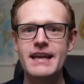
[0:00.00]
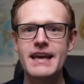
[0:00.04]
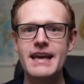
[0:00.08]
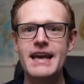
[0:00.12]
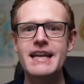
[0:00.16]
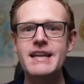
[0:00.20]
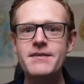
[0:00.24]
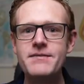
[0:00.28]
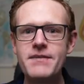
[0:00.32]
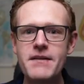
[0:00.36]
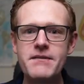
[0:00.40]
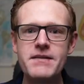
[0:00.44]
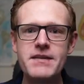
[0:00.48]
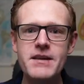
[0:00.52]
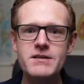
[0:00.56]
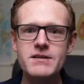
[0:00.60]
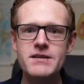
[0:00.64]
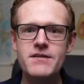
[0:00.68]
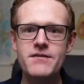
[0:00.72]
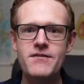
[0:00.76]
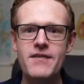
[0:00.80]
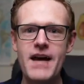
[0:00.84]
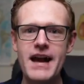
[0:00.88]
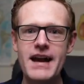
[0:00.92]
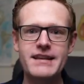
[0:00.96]
And if ever there was a
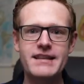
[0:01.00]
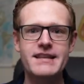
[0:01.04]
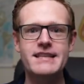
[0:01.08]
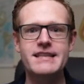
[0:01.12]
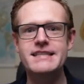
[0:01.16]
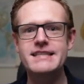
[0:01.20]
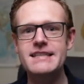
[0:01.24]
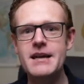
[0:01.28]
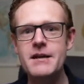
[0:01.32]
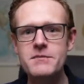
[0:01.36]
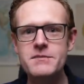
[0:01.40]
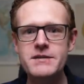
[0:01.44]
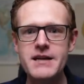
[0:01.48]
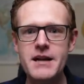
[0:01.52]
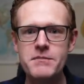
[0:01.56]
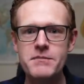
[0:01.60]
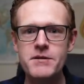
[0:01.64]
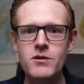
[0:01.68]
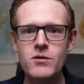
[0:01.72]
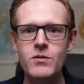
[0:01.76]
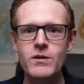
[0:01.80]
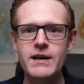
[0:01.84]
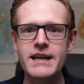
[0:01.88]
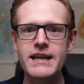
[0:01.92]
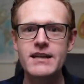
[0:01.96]
fact that sums up
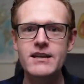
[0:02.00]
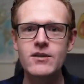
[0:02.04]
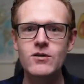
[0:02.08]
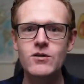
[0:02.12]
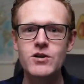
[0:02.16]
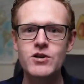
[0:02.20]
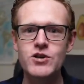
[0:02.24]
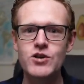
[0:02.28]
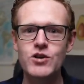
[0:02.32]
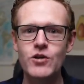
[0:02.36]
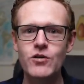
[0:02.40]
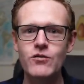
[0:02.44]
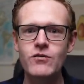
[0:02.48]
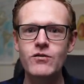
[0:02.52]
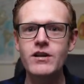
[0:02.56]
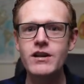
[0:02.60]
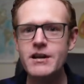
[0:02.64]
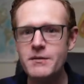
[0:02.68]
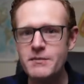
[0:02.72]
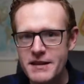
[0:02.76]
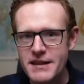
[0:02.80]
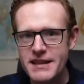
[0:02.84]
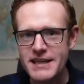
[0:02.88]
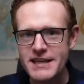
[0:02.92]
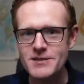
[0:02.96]
the weird law genre,
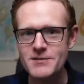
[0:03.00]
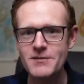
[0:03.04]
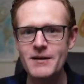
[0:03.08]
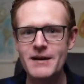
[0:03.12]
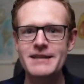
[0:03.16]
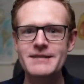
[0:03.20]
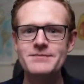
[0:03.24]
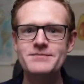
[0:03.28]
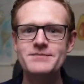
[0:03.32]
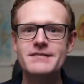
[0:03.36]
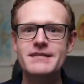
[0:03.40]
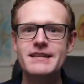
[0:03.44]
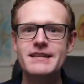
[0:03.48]
it'd be this one.